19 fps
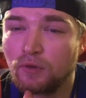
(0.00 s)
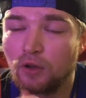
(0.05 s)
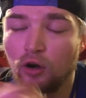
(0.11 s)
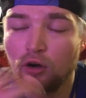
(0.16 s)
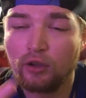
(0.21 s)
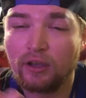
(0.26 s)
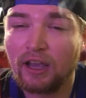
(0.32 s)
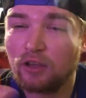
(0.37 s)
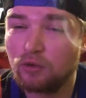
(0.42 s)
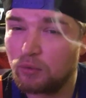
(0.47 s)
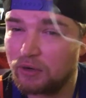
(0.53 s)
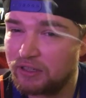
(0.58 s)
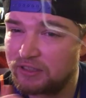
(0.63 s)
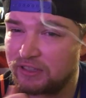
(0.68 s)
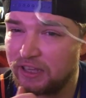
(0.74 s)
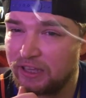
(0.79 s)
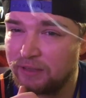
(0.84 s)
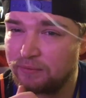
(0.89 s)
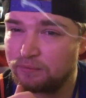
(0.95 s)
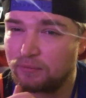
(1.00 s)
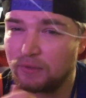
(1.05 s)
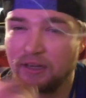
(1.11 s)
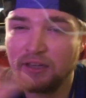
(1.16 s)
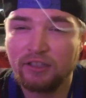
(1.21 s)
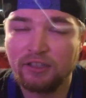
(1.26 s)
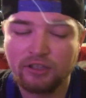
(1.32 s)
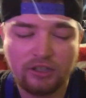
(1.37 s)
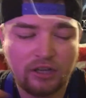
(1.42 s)
or you guys want to see,
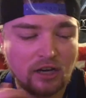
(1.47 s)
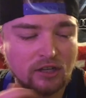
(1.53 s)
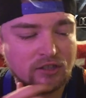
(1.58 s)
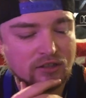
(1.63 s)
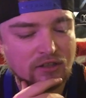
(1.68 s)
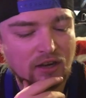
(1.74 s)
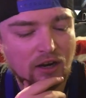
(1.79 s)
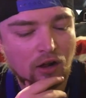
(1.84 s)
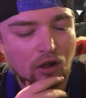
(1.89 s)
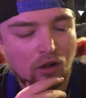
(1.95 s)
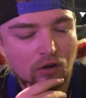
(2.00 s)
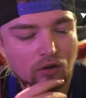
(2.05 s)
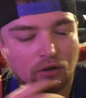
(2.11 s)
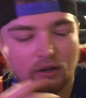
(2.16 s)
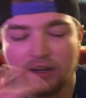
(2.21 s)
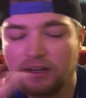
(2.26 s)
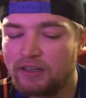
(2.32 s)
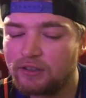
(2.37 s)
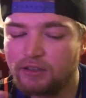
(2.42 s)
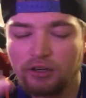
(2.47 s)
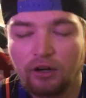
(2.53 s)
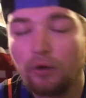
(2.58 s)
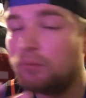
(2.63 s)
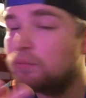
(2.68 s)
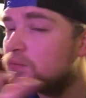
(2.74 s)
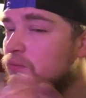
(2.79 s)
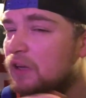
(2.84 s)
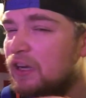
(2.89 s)
any suggestions at all, or any,
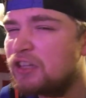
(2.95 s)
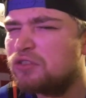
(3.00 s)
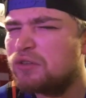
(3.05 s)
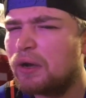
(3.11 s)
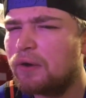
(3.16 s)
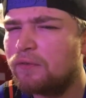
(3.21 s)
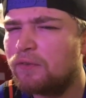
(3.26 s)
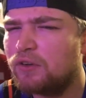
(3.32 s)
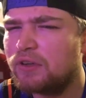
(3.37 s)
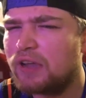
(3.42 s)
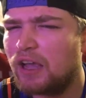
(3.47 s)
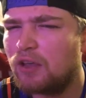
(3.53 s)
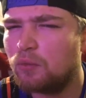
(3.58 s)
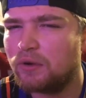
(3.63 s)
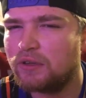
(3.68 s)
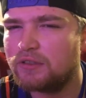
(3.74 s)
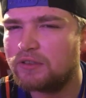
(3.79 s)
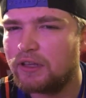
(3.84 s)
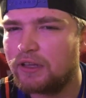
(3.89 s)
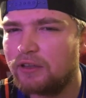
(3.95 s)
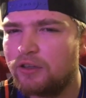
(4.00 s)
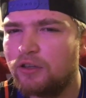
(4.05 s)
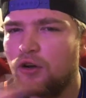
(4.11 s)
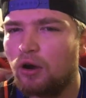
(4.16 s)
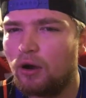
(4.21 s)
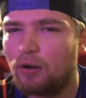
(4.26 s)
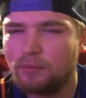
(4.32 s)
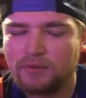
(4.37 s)
any strain review you guys want to see, you
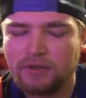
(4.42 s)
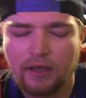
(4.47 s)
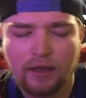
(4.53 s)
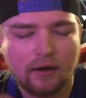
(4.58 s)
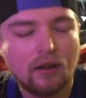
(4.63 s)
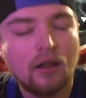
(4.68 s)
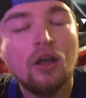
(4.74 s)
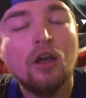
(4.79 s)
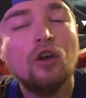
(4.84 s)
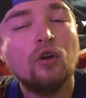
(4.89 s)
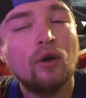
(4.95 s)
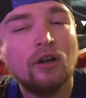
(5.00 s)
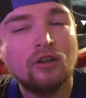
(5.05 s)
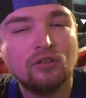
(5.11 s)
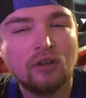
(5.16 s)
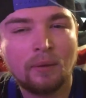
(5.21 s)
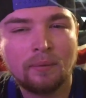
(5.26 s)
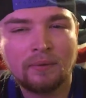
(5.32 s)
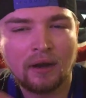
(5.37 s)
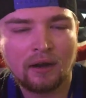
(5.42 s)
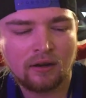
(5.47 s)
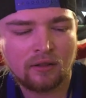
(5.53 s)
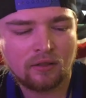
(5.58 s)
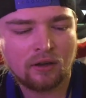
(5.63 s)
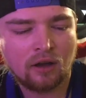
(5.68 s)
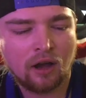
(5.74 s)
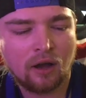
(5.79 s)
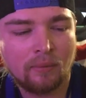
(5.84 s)
know what I'm saying. Go ahead and drop it down
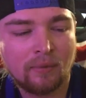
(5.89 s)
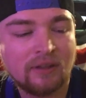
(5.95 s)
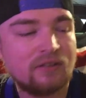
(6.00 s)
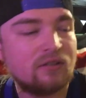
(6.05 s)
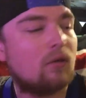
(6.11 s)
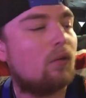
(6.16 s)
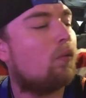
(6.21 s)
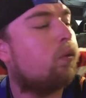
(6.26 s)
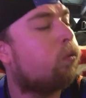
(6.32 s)
in the comments.